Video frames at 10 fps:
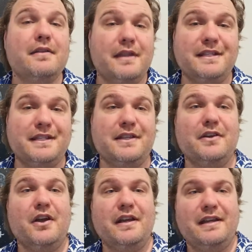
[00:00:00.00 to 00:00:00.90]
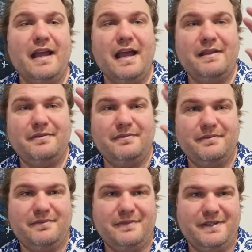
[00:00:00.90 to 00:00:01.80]
This is the Nerdy Dad,
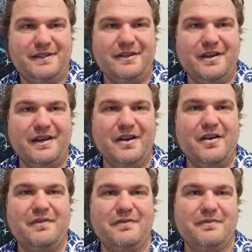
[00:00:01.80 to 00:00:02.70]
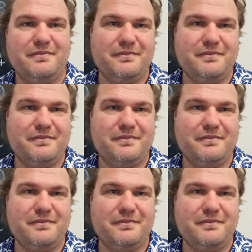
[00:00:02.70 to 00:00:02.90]
signing off.